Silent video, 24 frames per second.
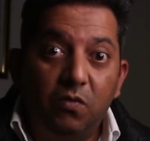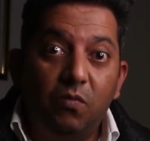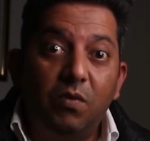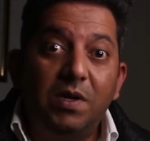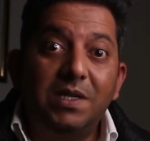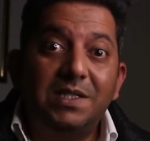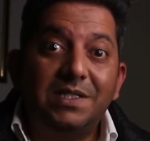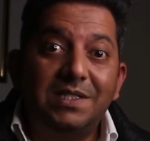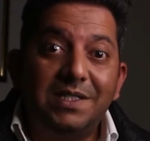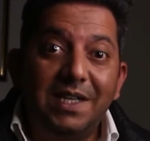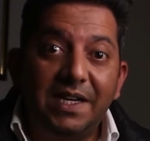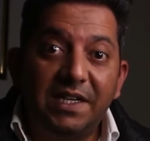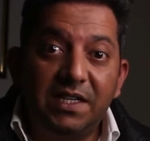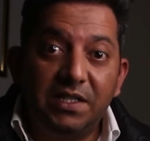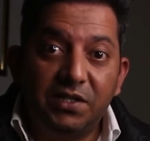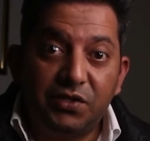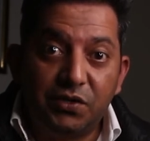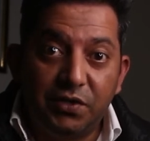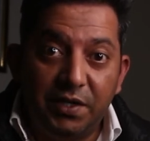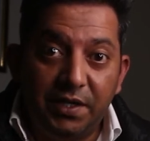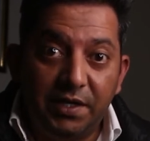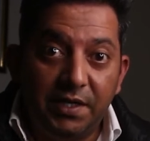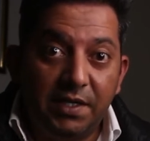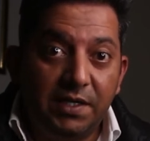Once that is
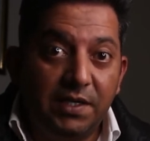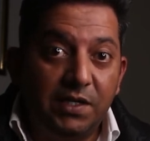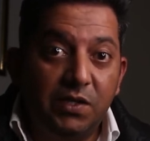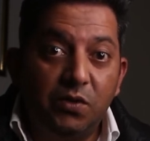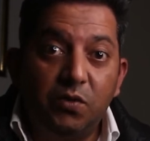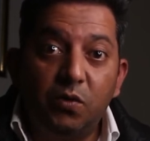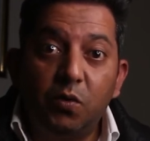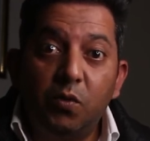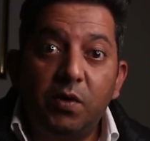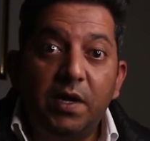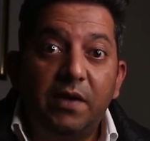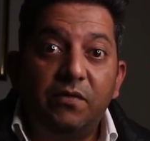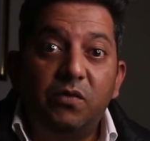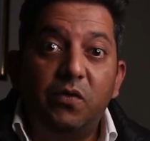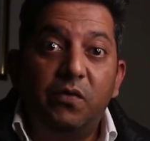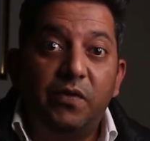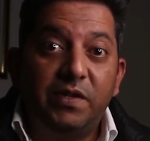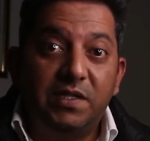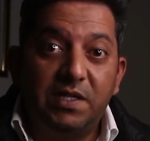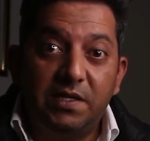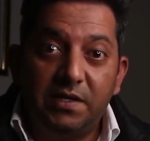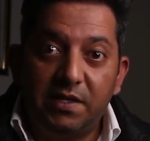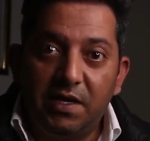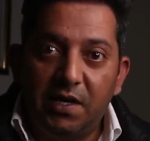treated, you don't have to
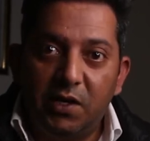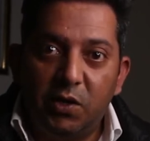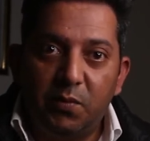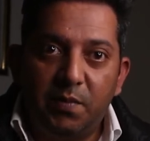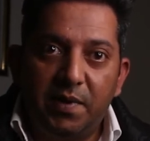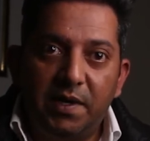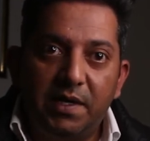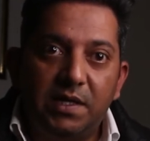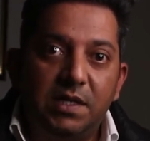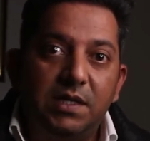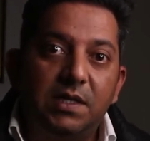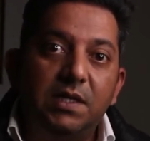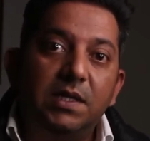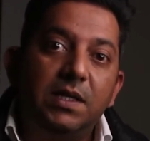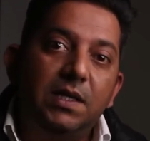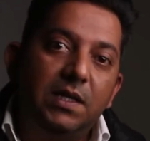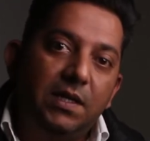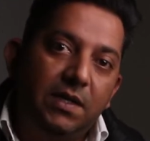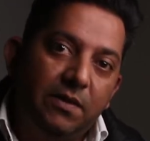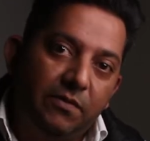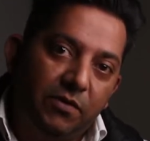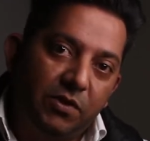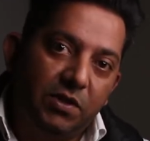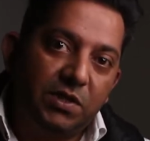visit chiropractor
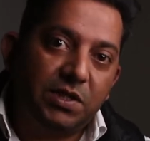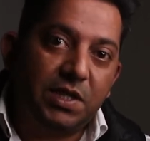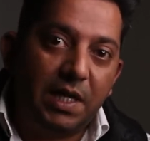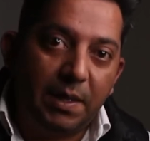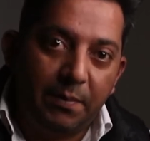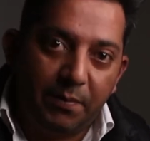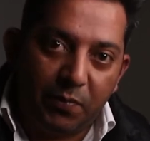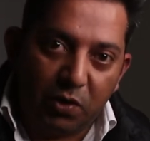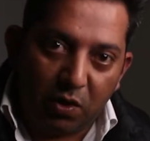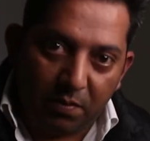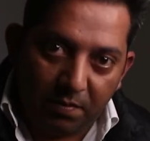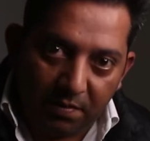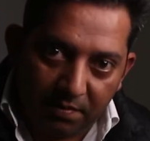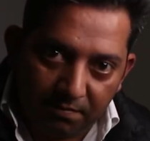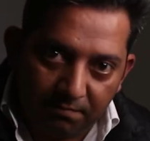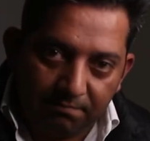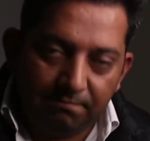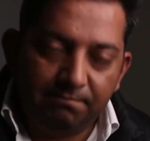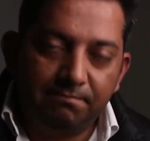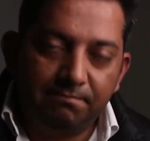for the same problem.